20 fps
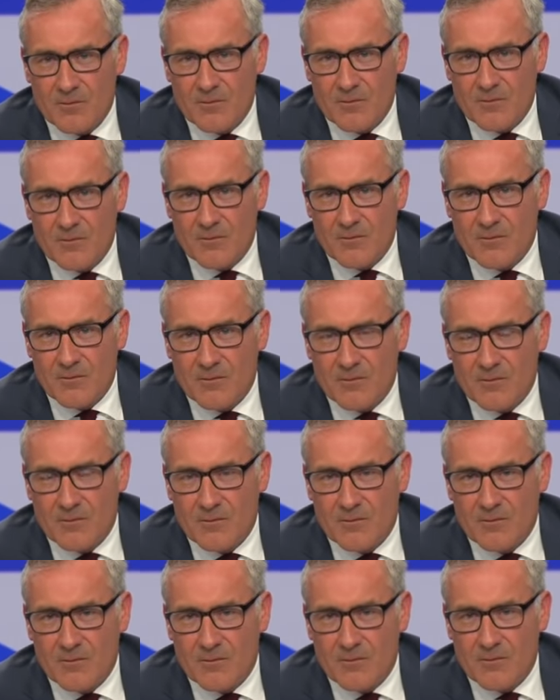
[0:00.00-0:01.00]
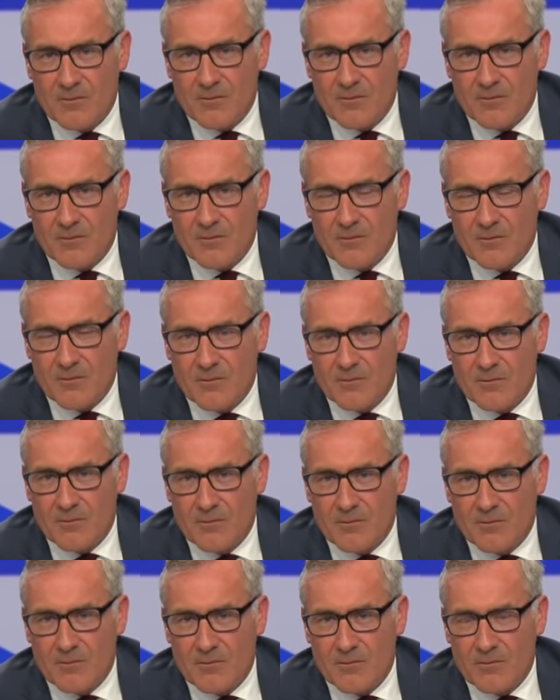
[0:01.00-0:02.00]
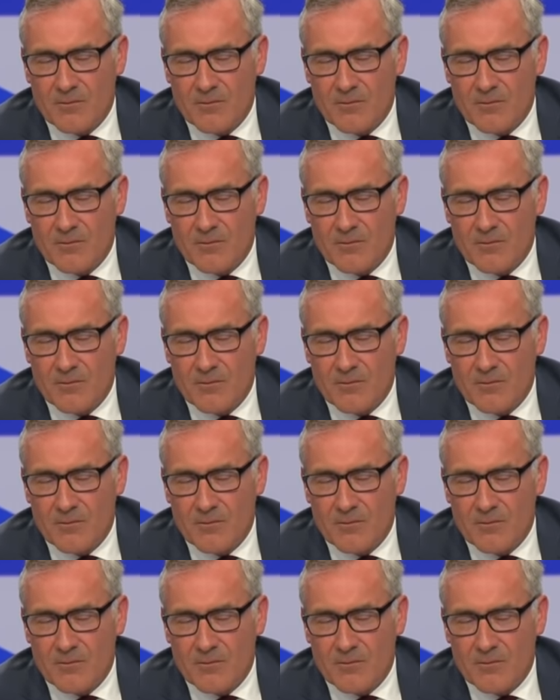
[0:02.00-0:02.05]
The person shown says nothing.